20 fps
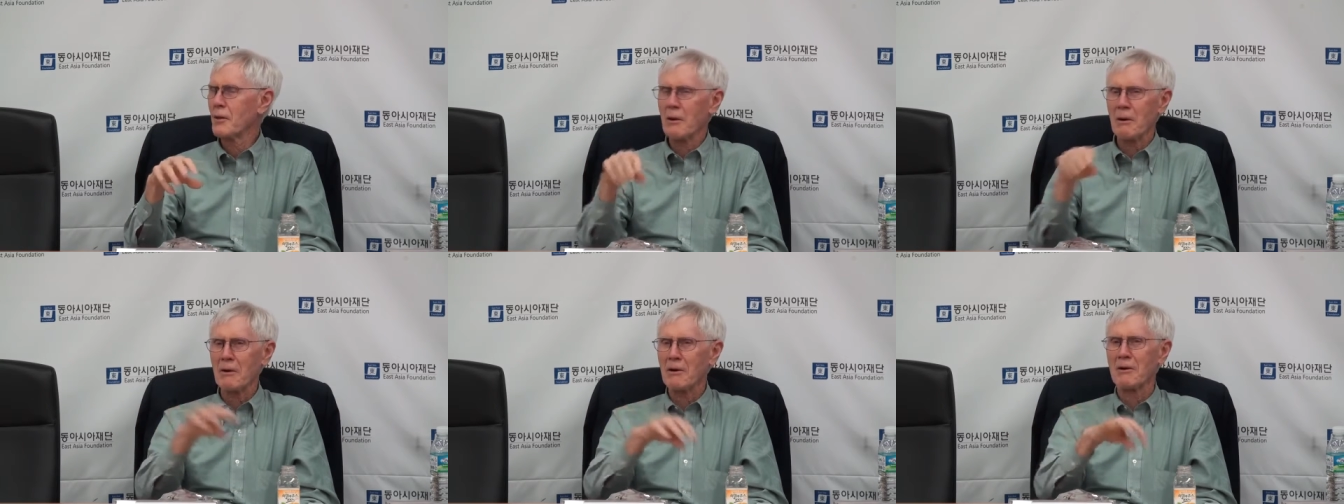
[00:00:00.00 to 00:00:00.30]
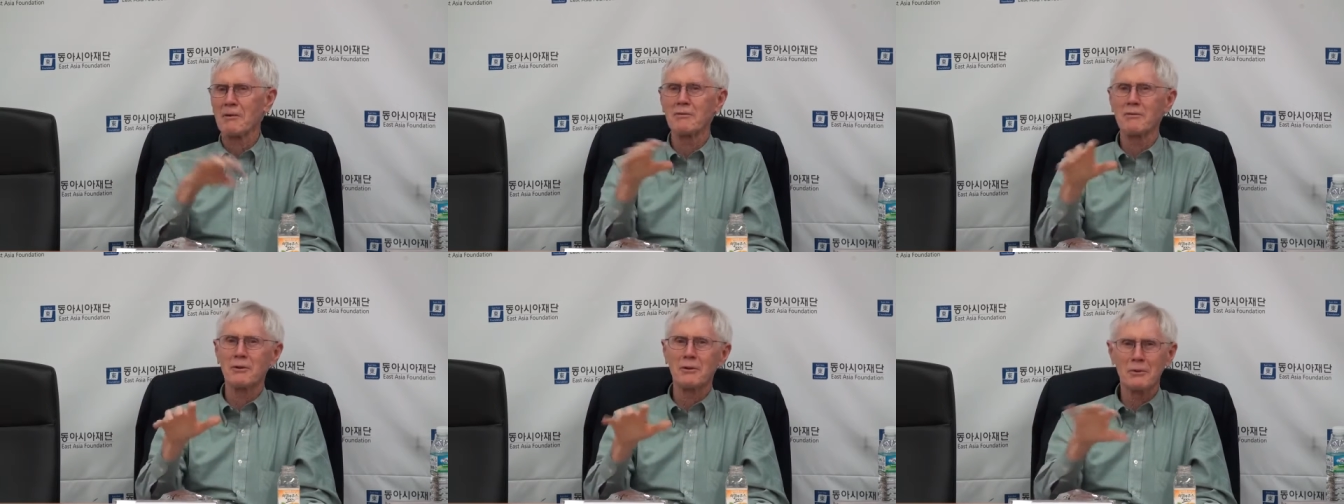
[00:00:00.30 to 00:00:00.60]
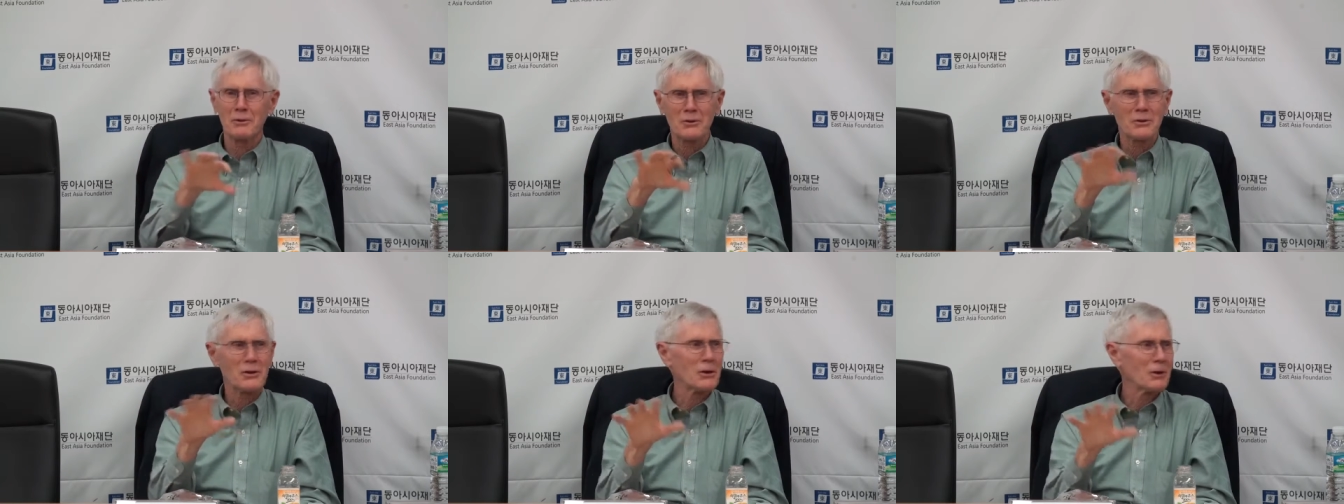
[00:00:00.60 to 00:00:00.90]
there are a
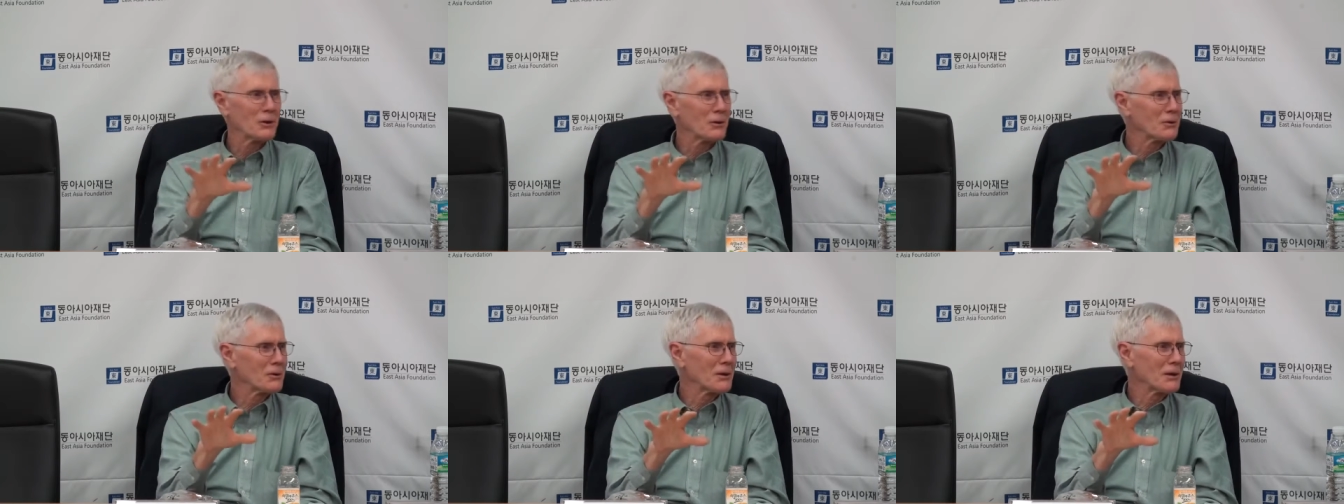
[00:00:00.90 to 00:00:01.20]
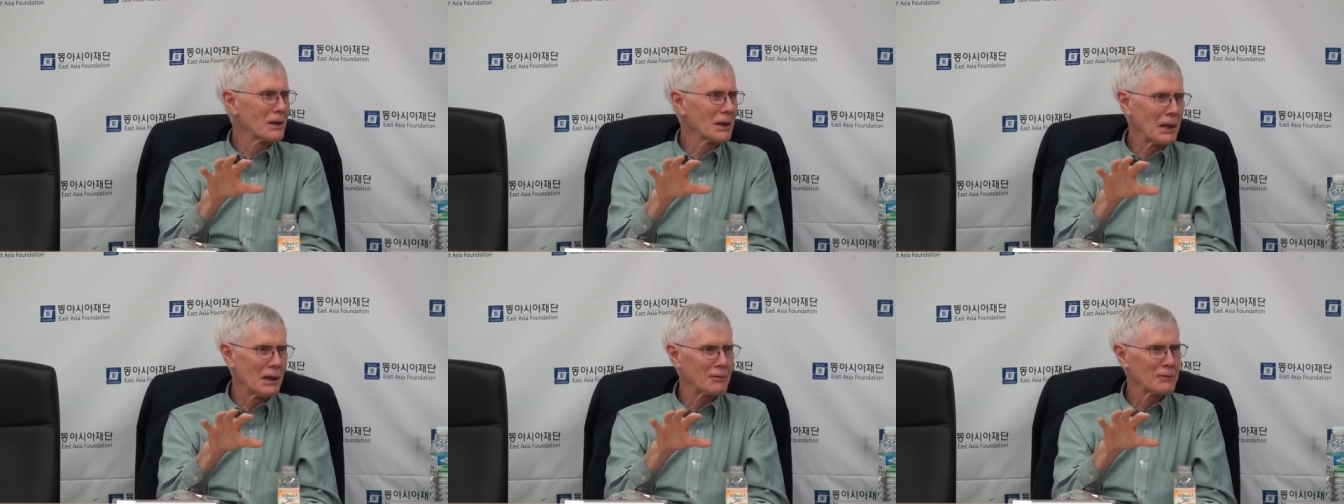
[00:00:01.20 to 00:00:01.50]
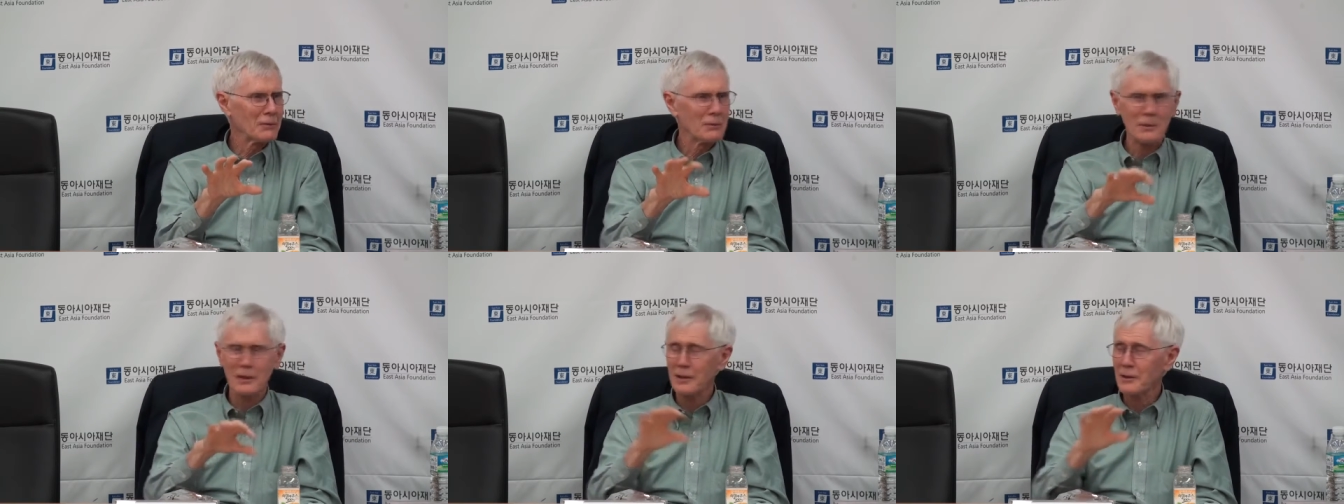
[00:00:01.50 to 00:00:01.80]
few children
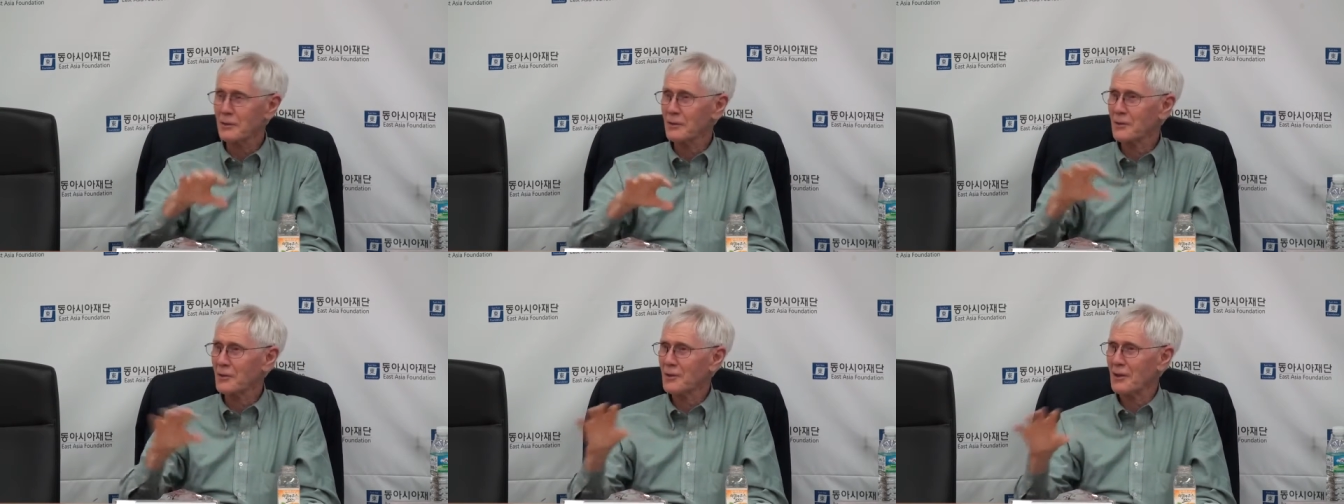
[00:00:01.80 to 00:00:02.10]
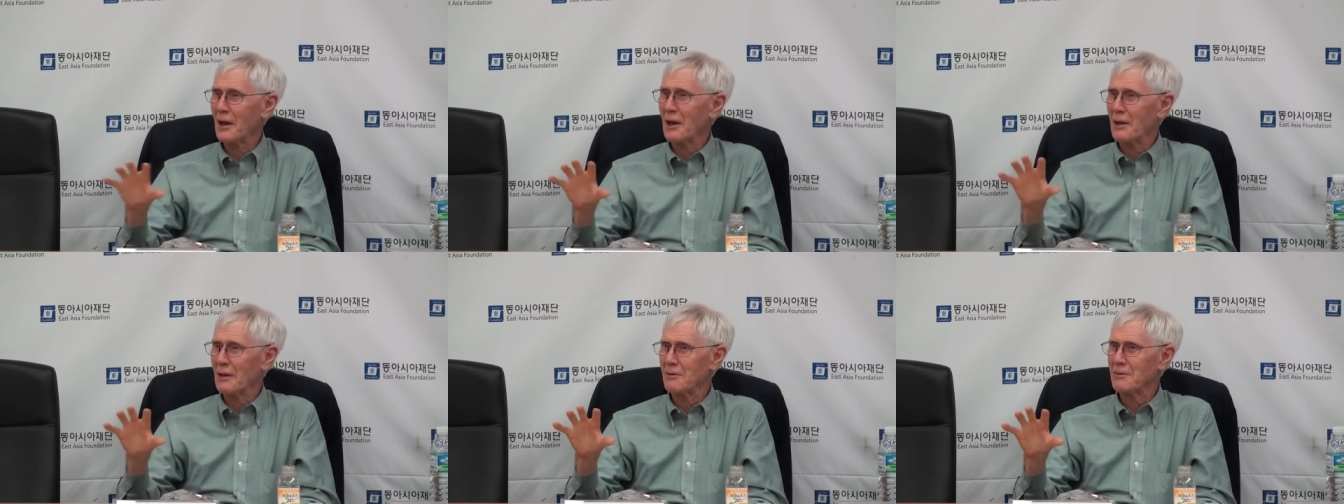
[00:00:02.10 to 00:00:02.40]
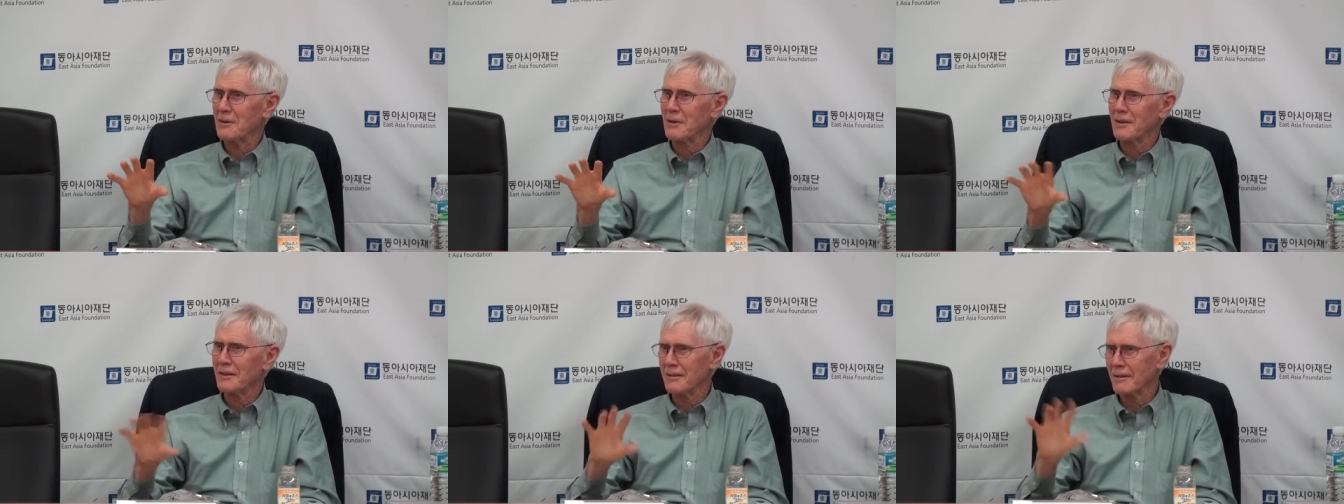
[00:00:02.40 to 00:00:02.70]
left we could save.